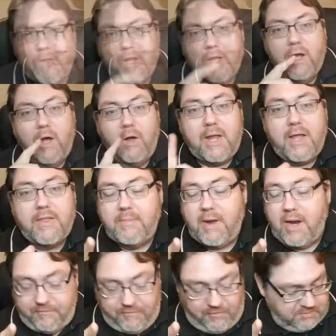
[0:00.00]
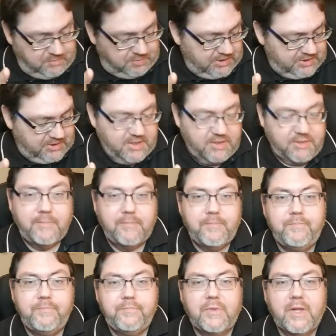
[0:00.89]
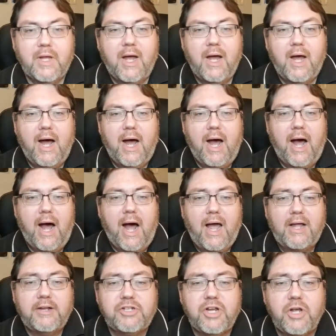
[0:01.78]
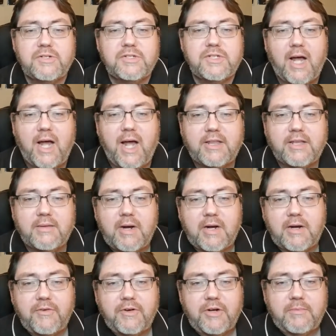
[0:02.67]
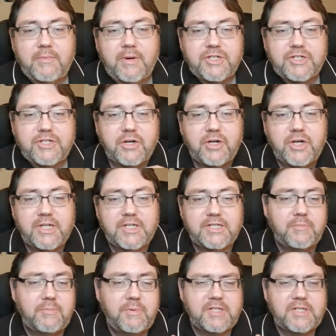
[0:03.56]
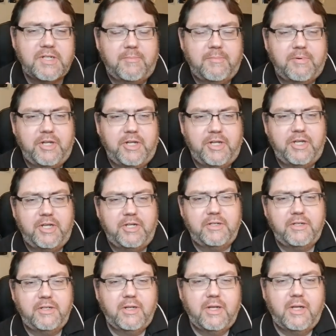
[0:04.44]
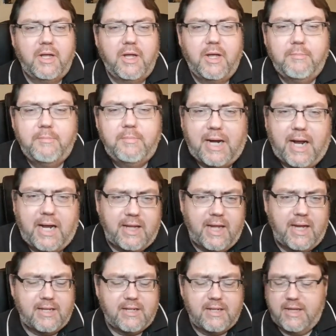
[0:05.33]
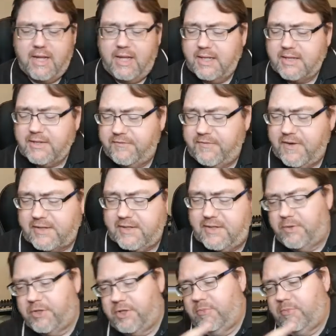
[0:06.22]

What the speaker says: Okay, the microphone's plugged in. I chose to hide the microphone under my shirt, and it still picks it up pretty good. But I like the fact that when you move